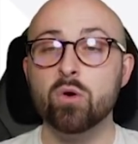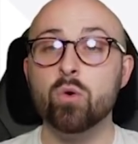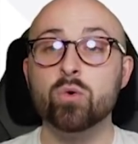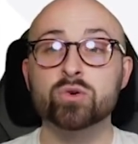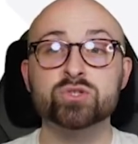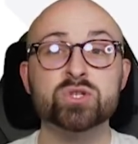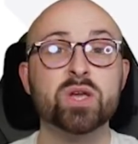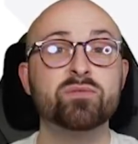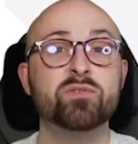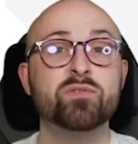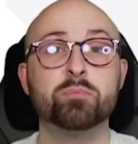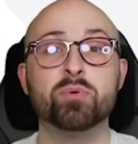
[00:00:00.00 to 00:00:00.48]

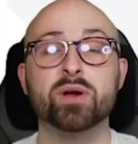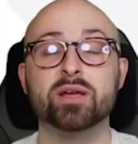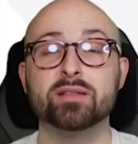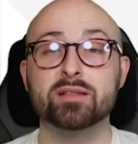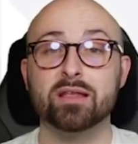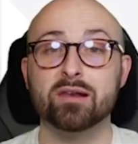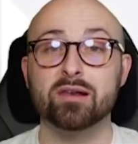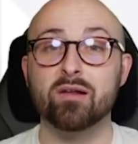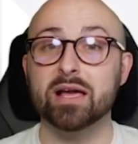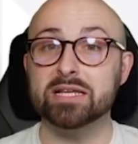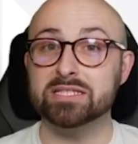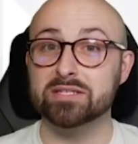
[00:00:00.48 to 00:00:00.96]
Also, if you bring in
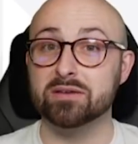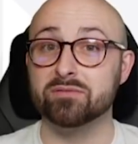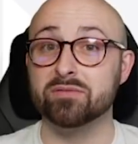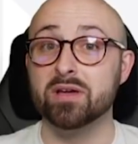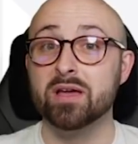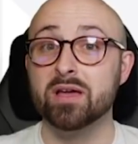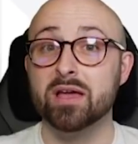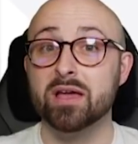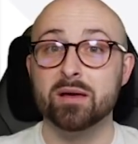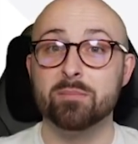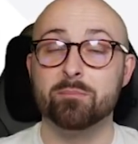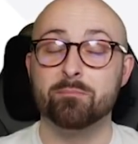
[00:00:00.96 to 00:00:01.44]
the likes of
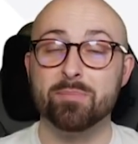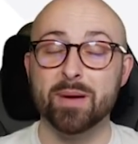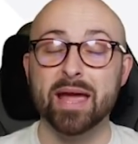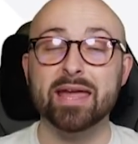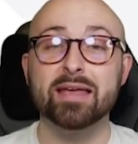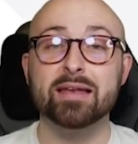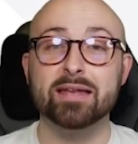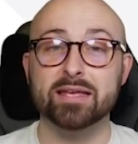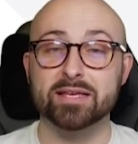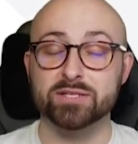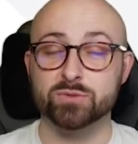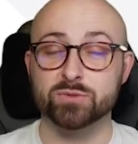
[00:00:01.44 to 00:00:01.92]

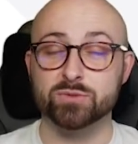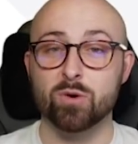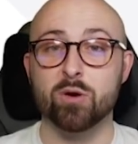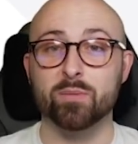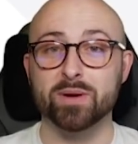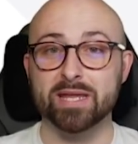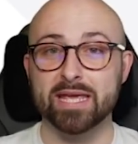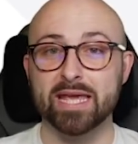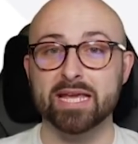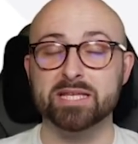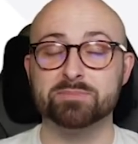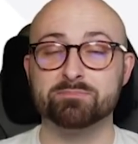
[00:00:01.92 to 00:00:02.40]
Bailey as well
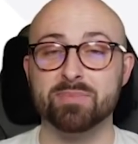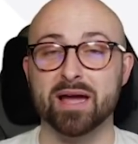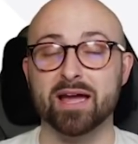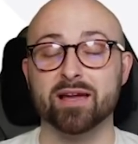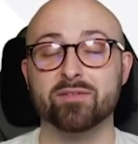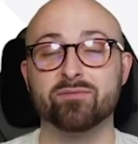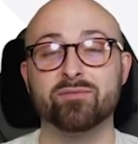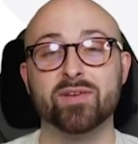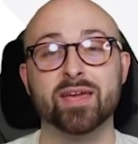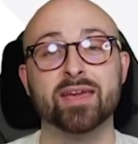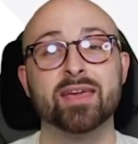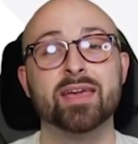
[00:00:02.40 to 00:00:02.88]
when he's
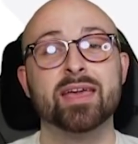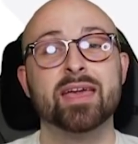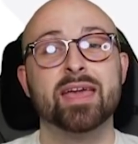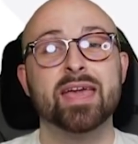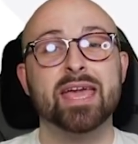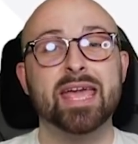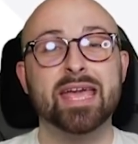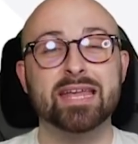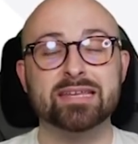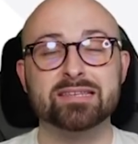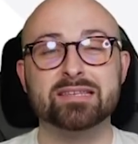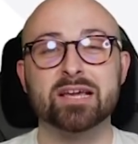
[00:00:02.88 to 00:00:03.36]
back fit,
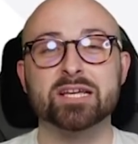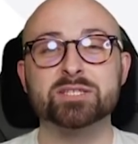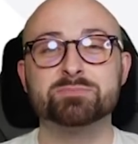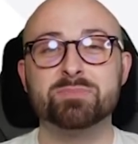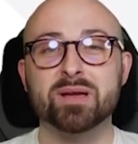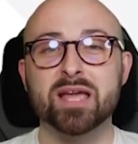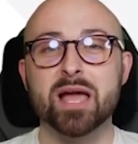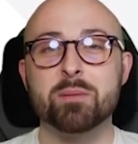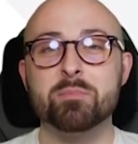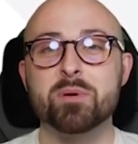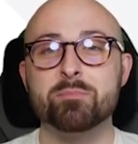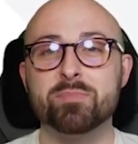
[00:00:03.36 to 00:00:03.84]
it does
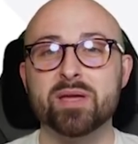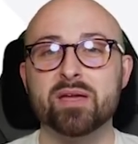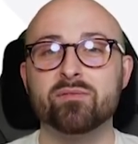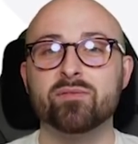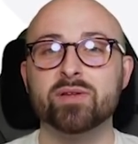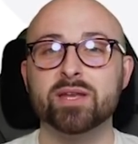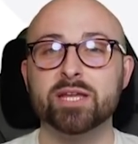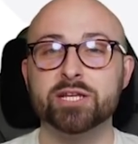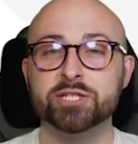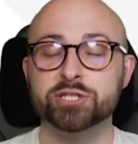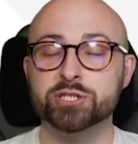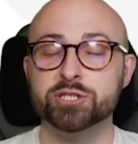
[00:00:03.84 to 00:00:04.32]
become a bit of
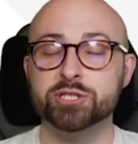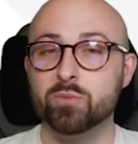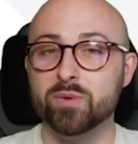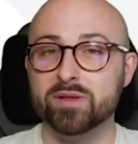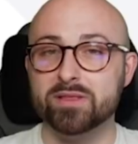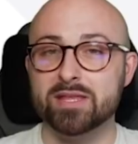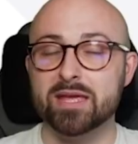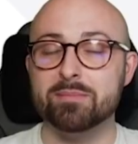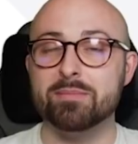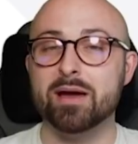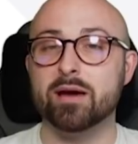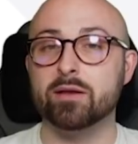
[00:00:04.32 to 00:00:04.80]
an issue
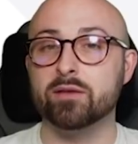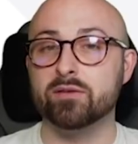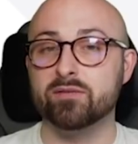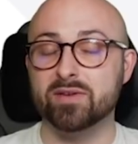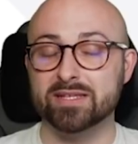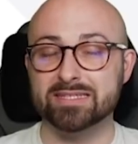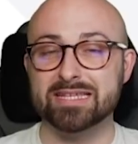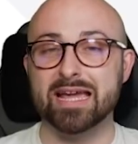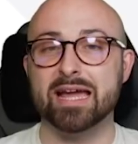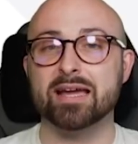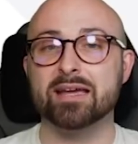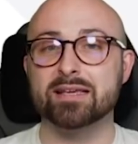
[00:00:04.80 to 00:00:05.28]
with the amount of
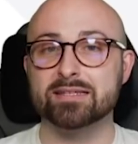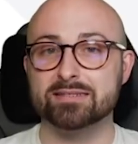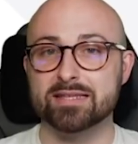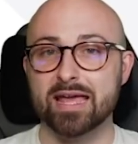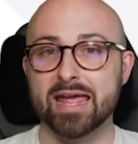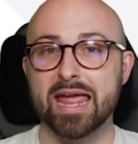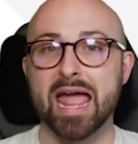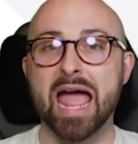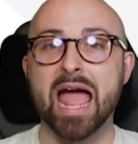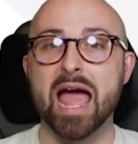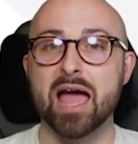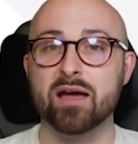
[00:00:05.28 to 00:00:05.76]
attackers
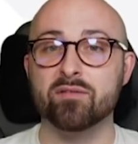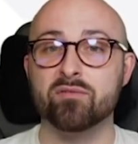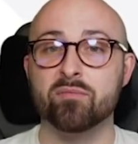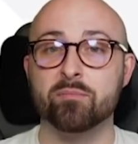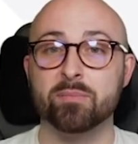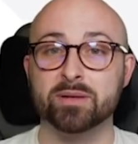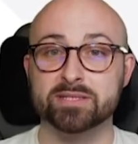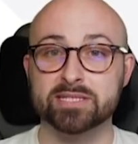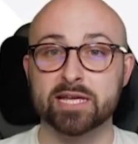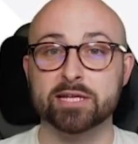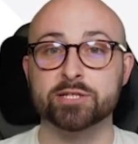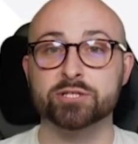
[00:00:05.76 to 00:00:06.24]
they
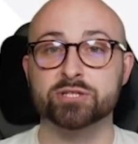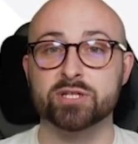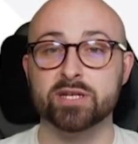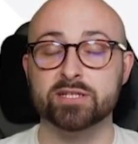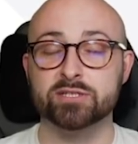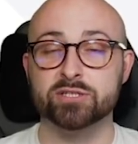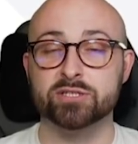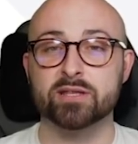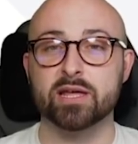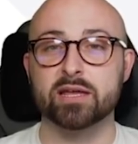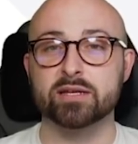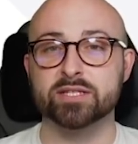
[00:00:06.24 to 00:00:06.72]
have
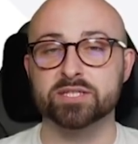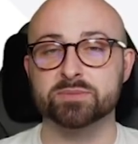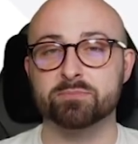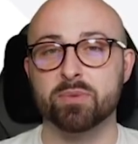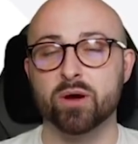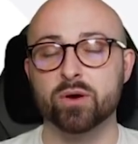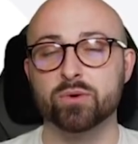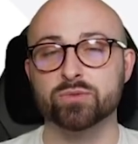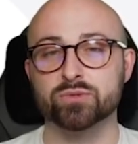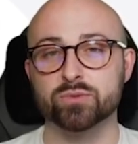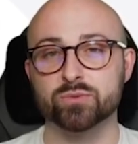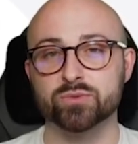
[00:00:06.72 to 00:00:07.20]
potentially to their
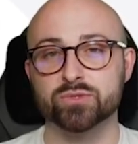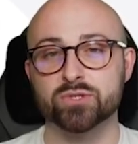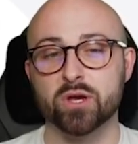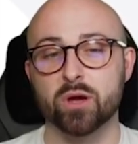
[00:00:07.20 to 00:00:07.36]
disposal.